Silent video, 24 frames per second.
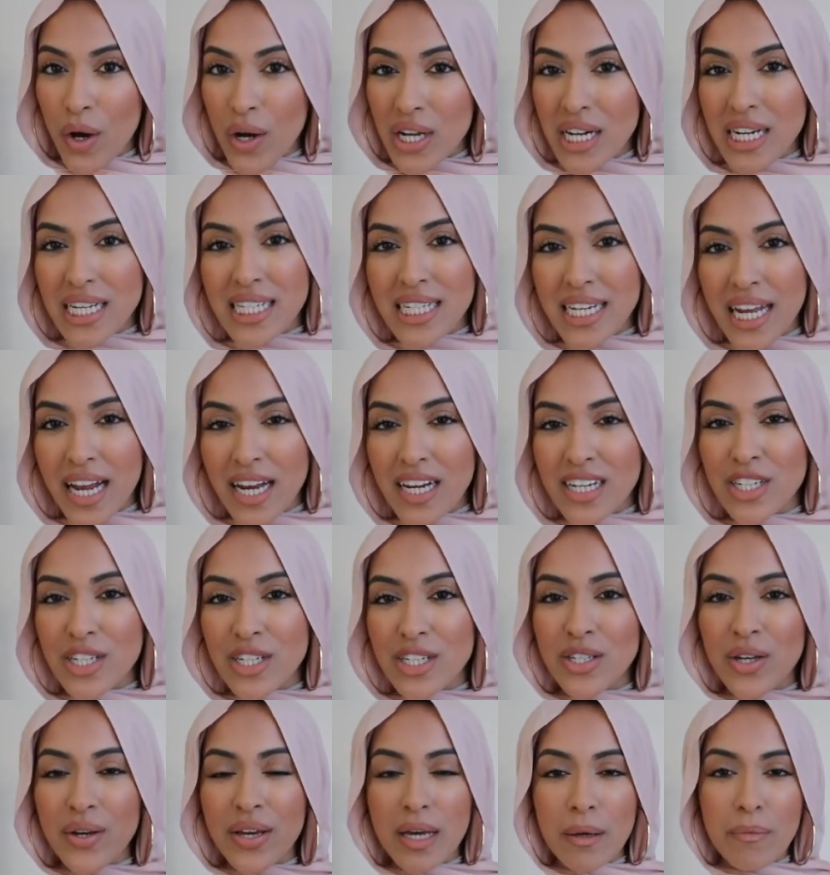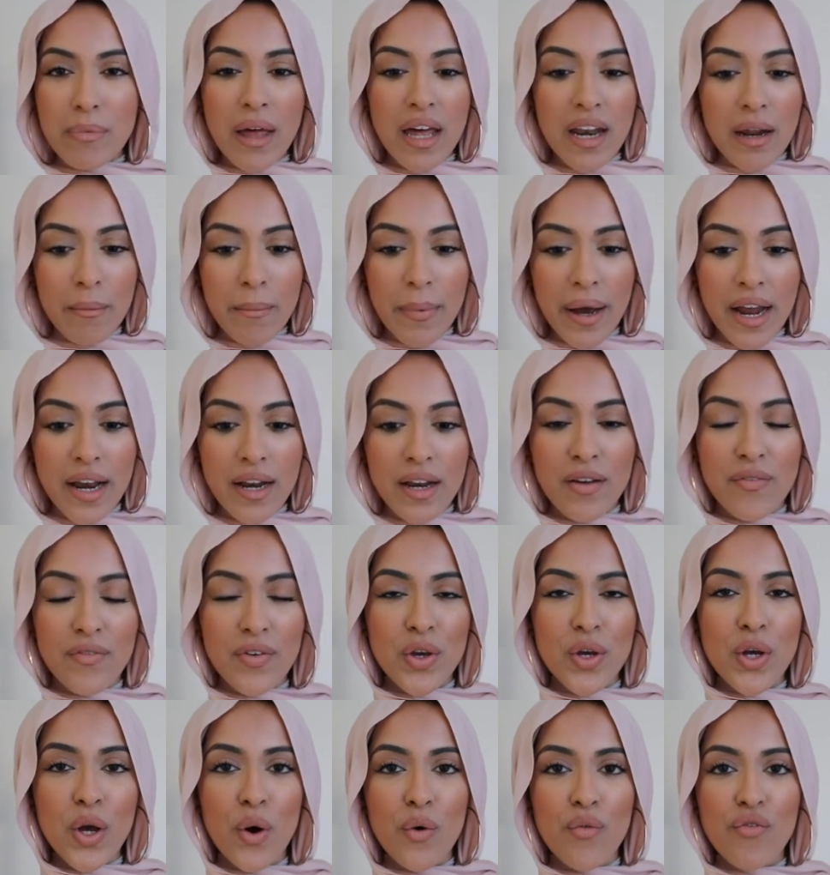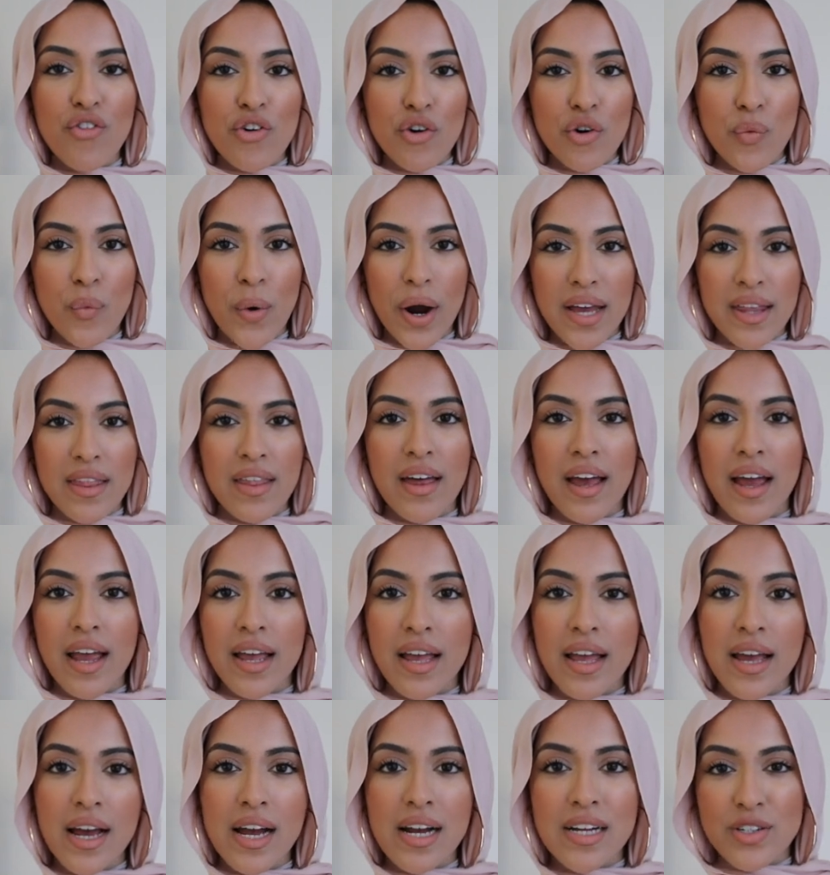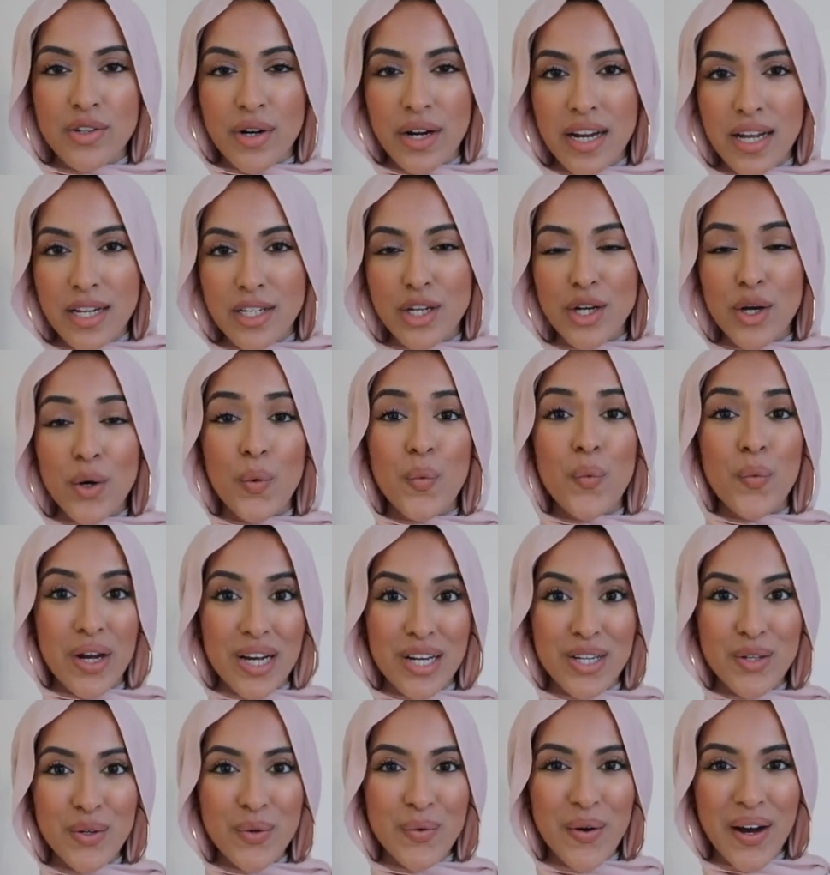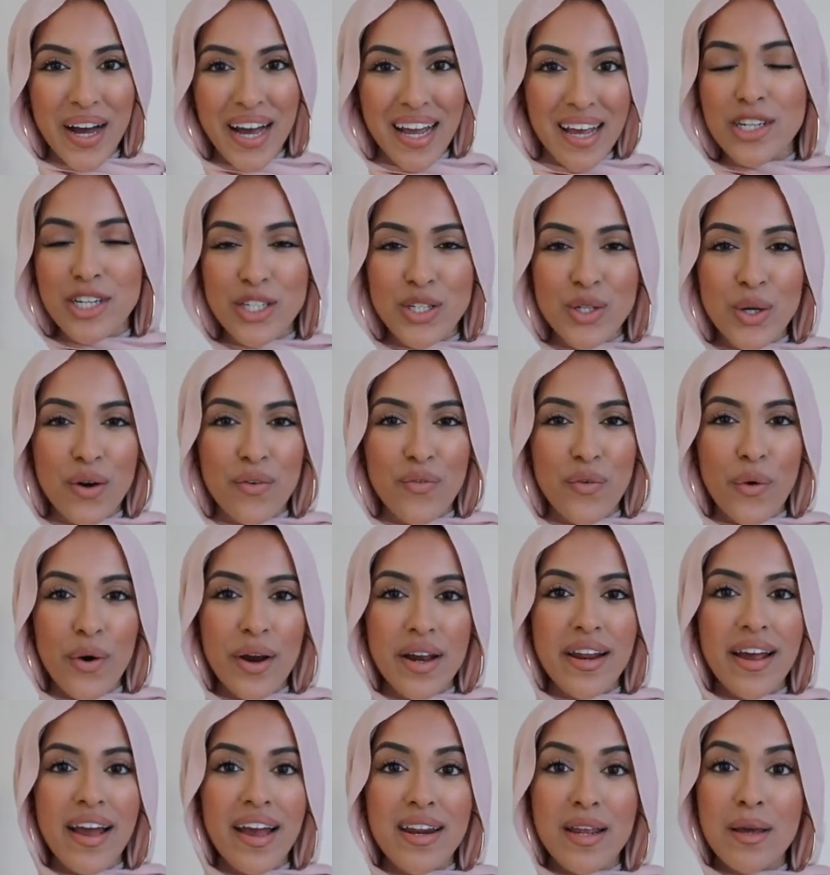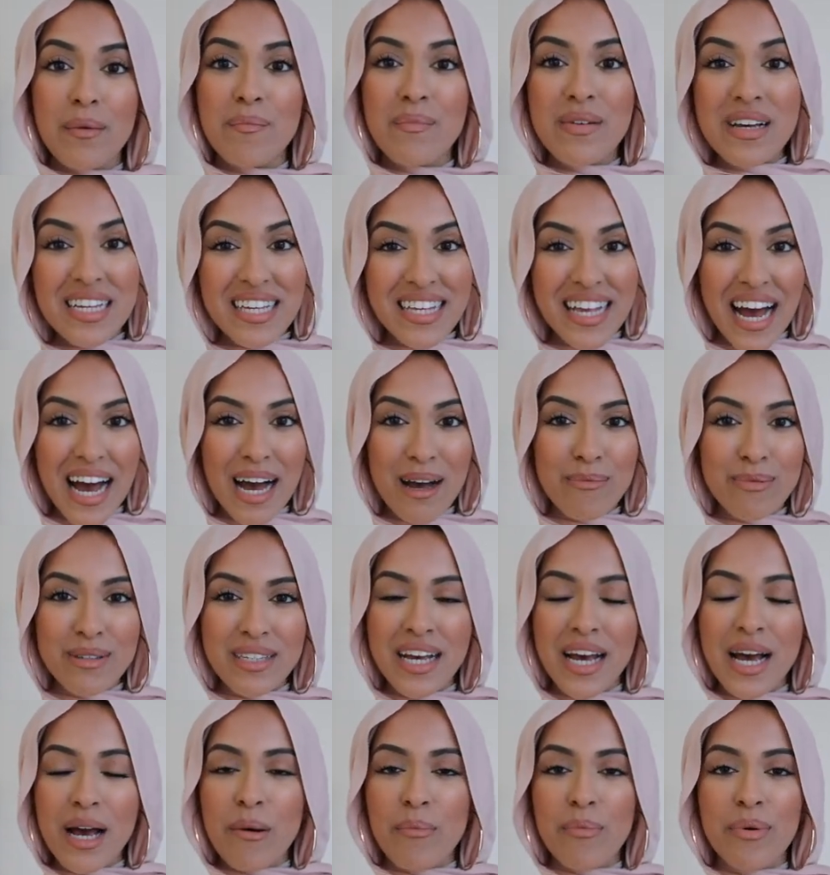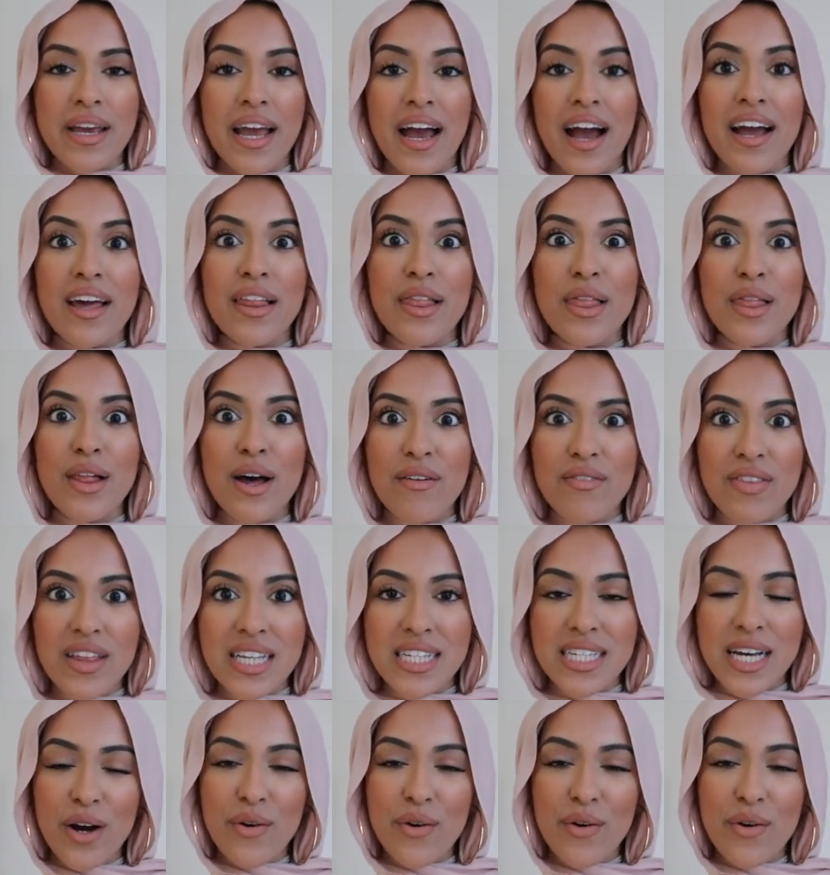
on a stage, so keep that in mind if you go for a wide leg. Try not to go way too wide just to avoid any mishaps, but yeah, I love this